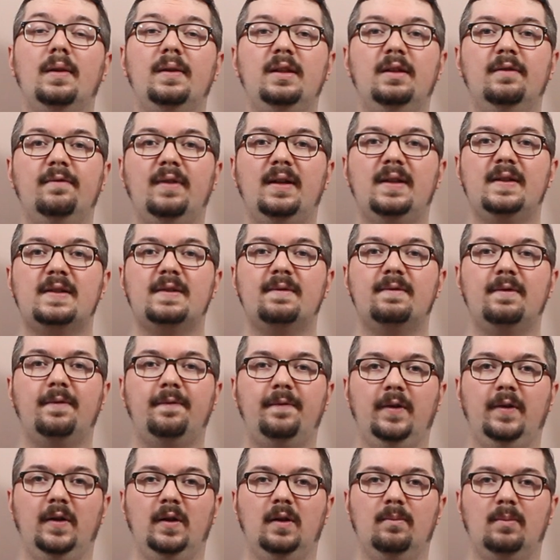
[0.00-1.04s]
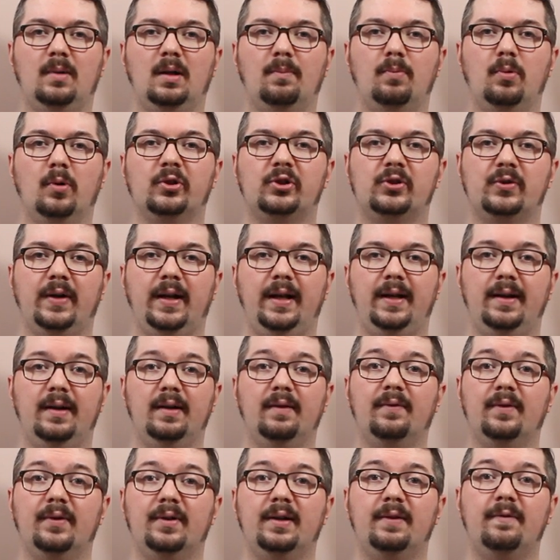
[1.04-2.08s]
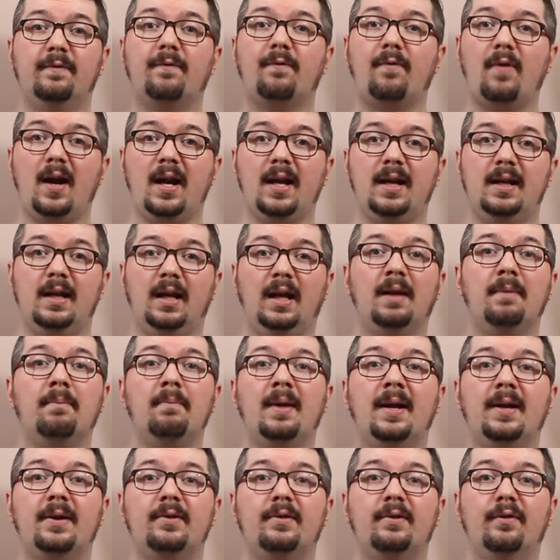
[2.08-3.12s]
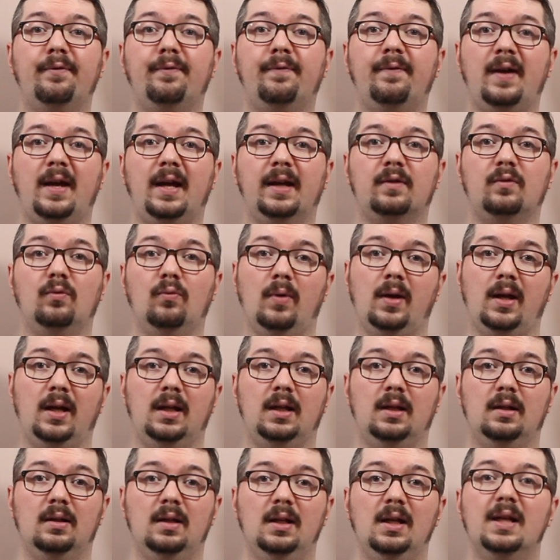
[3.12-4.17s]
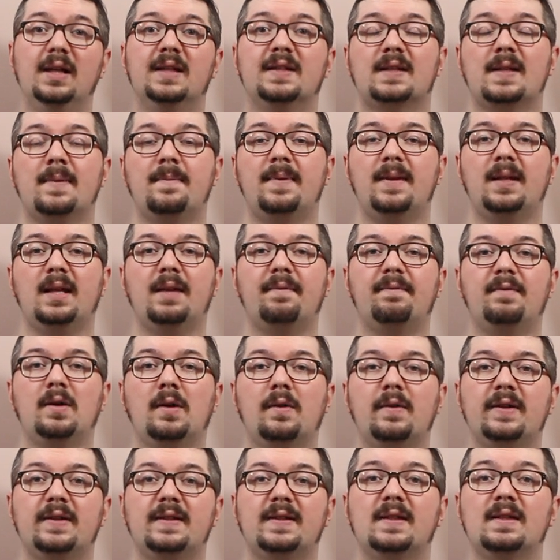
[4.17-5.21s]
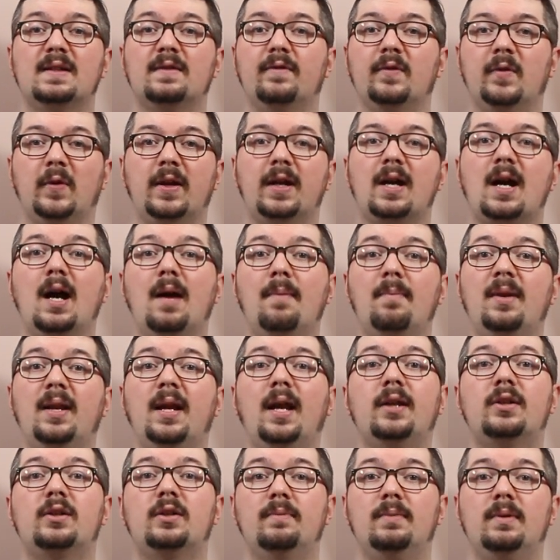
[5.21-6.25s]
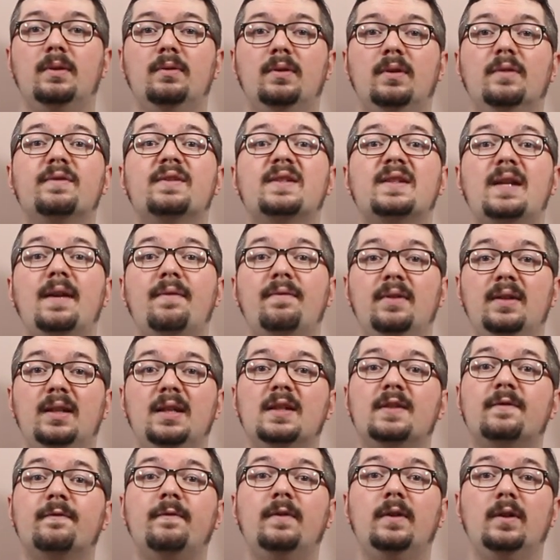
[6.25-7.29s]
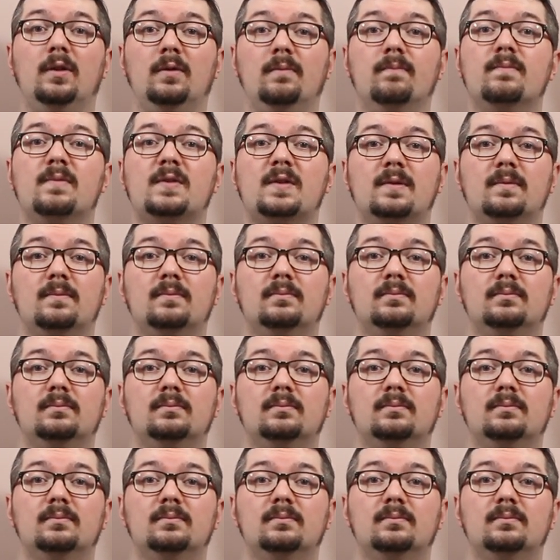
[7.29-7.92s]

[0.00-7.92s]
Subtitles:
The events of the film are portrayed in a very frank and matter-of-fact way, something I've noticed is a very common attribute of 70s films.